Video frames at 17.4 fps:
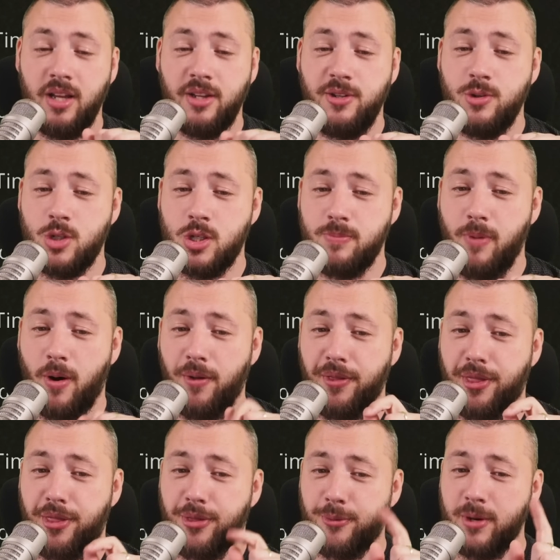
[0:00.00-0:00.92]
you spawn
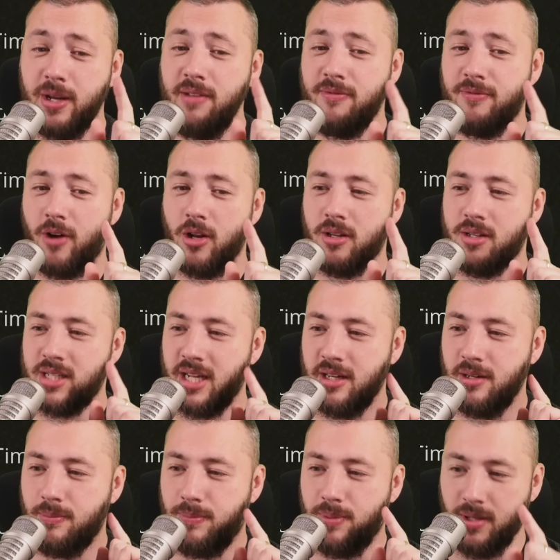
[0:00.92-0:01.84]
3
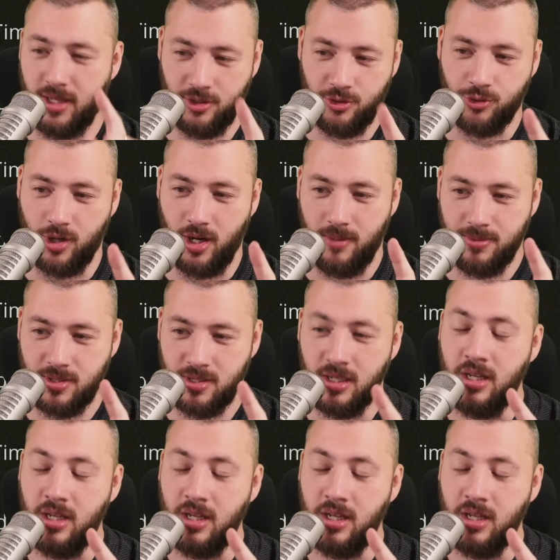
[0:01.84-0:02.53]
volatile blood drops.